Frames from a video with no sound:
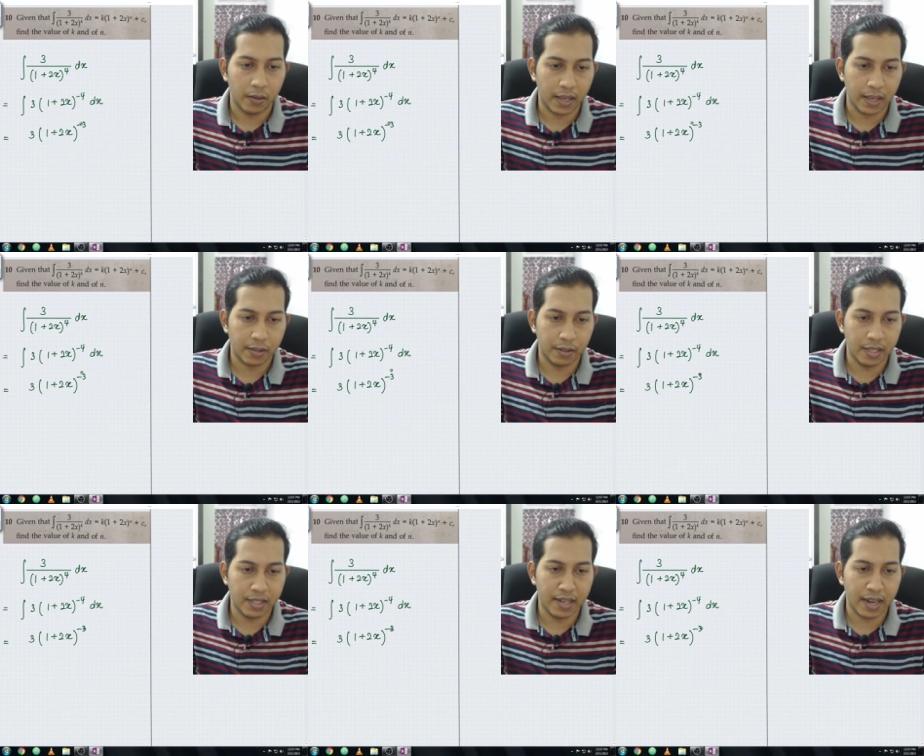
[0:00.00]
Okay, so
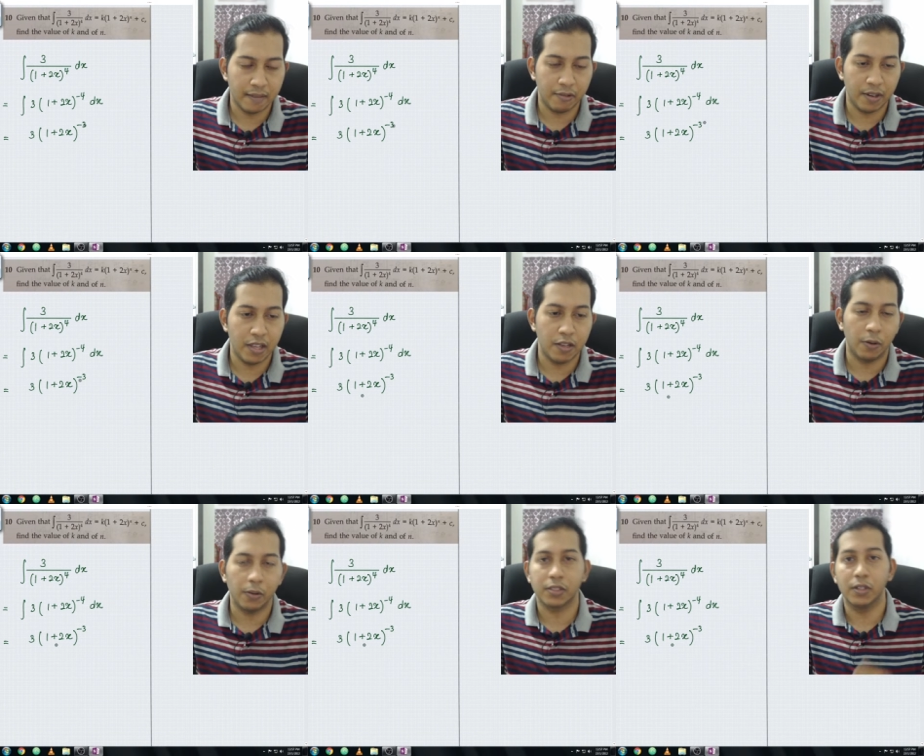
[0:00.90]
this negative 3 you
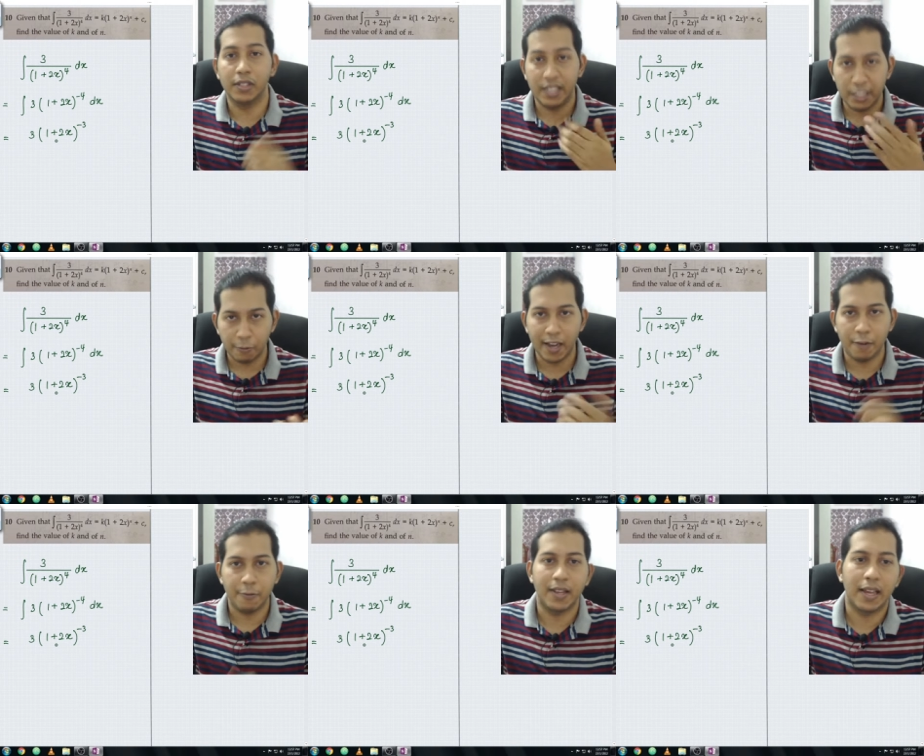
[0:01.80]
also
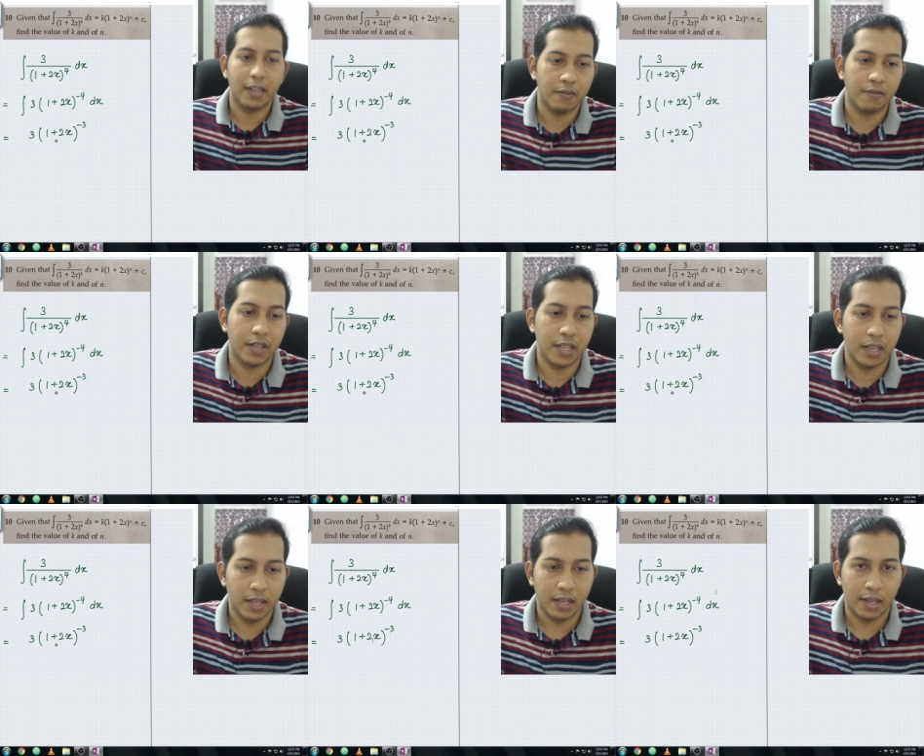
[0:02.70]
divide with negative 3
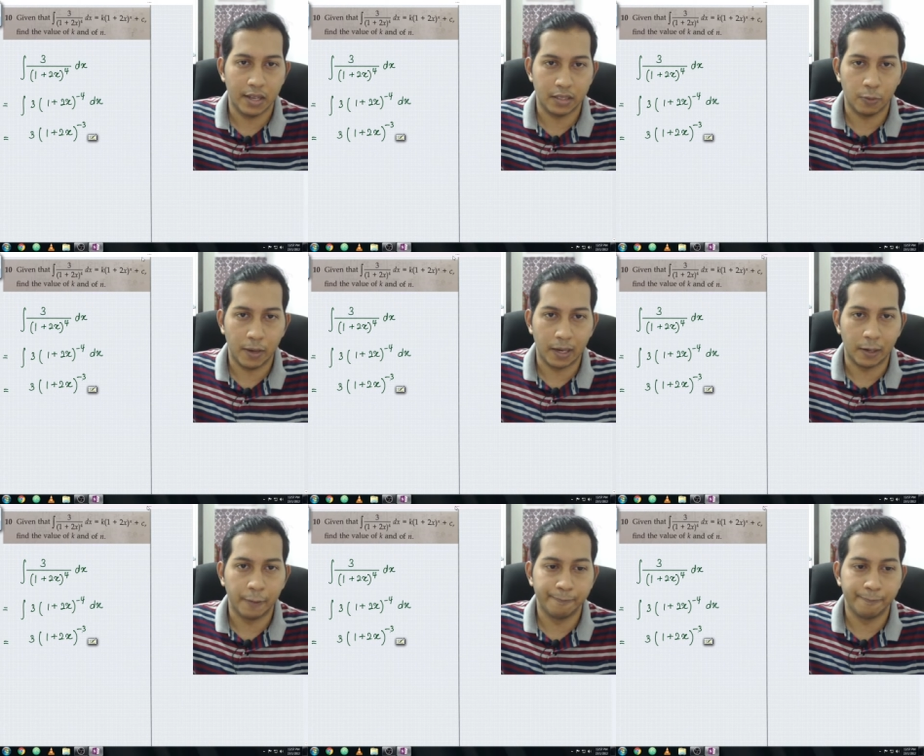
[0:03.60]
as well.